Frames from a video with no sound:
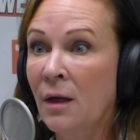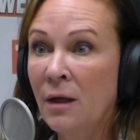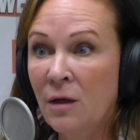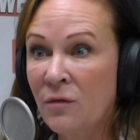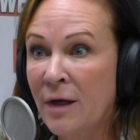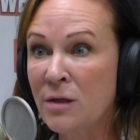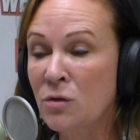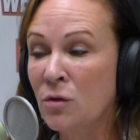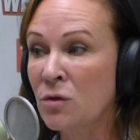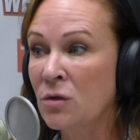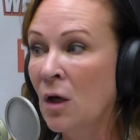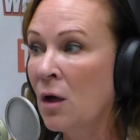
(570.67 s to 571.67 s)

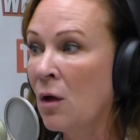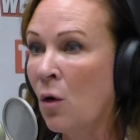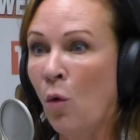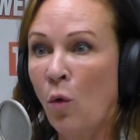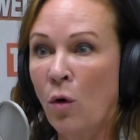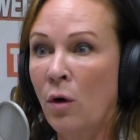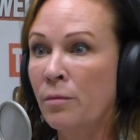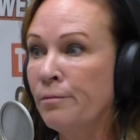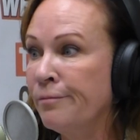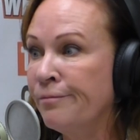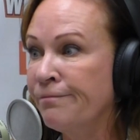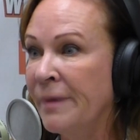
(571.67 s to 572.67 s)
investors, or
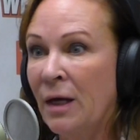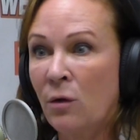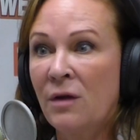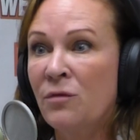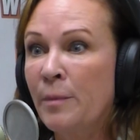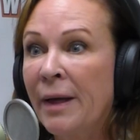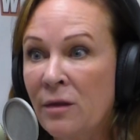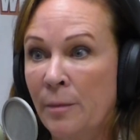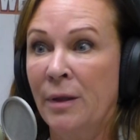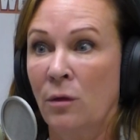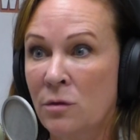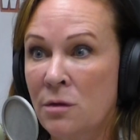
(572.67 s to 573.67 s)
they don't even pay the
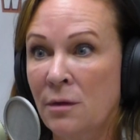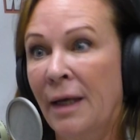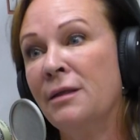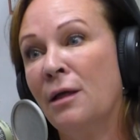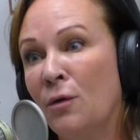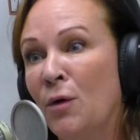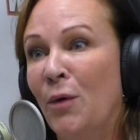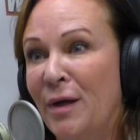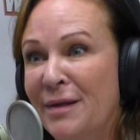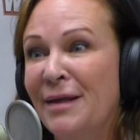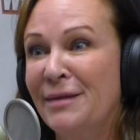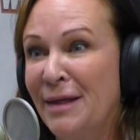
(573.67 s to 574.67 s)
bills, like they don't know
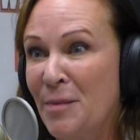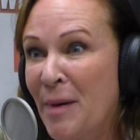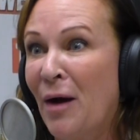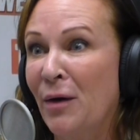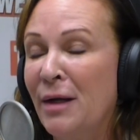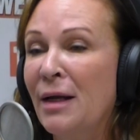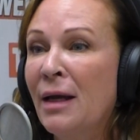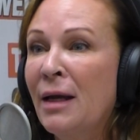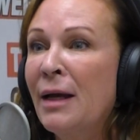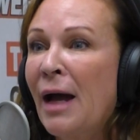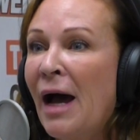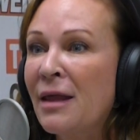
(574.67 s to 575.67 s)
anything about it.
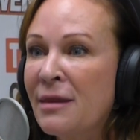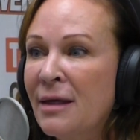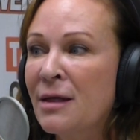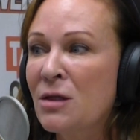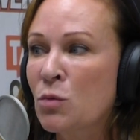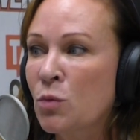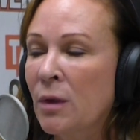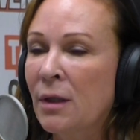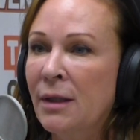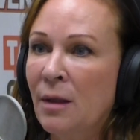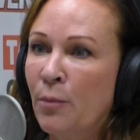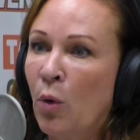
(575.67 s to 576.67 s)
I think it's
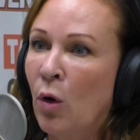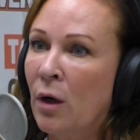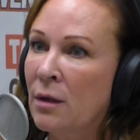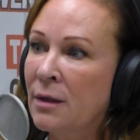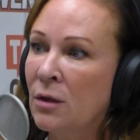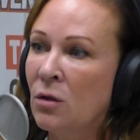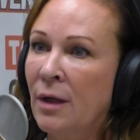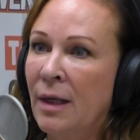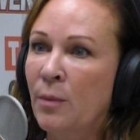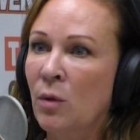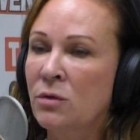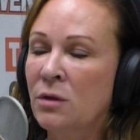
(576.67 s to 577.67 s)
really important that you're
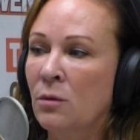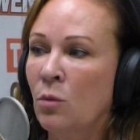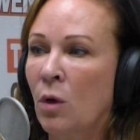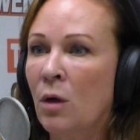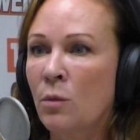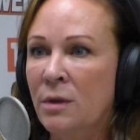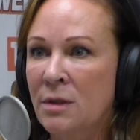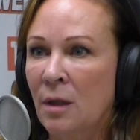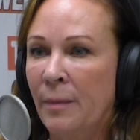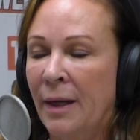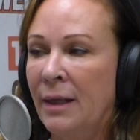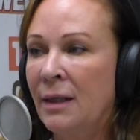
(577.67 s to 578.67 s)
able to work with
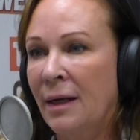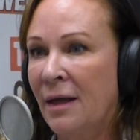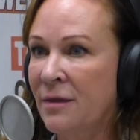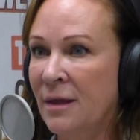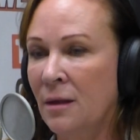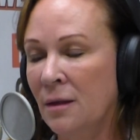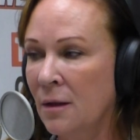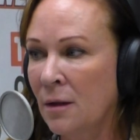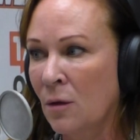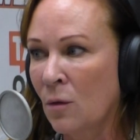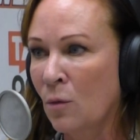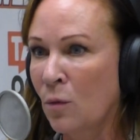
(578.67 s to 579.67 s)
somebody, and I think
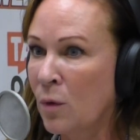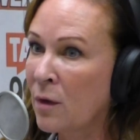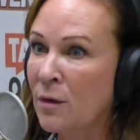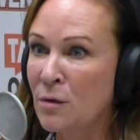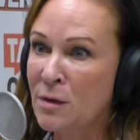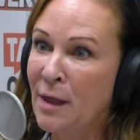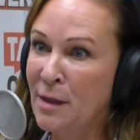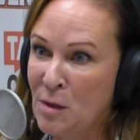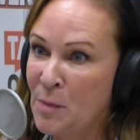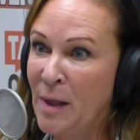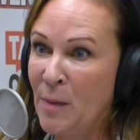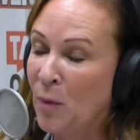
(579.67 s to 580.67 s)
we're those kinds of
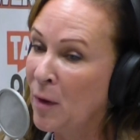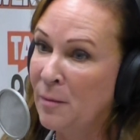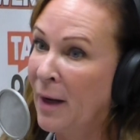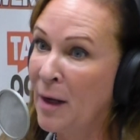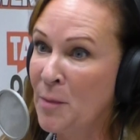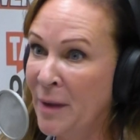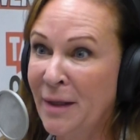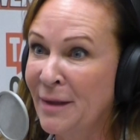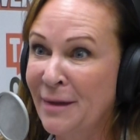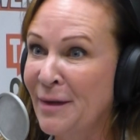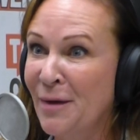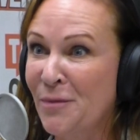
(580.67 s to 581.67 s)
people, in my
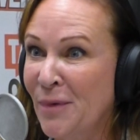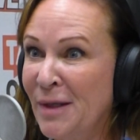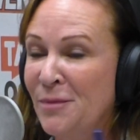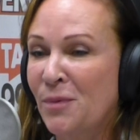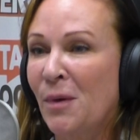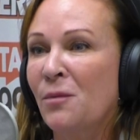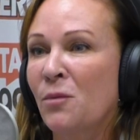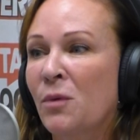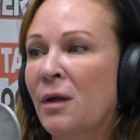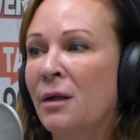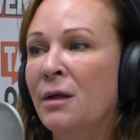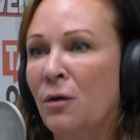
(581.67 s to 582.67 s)
opinion, that we
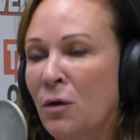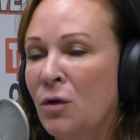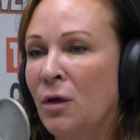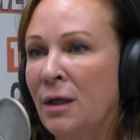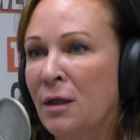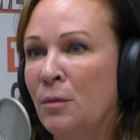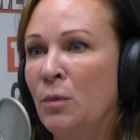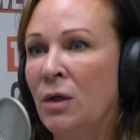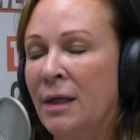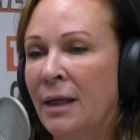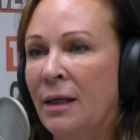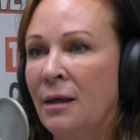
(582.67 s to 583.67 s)
really are good at
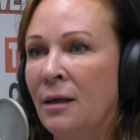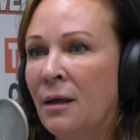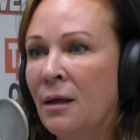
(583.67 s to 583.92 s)
communicating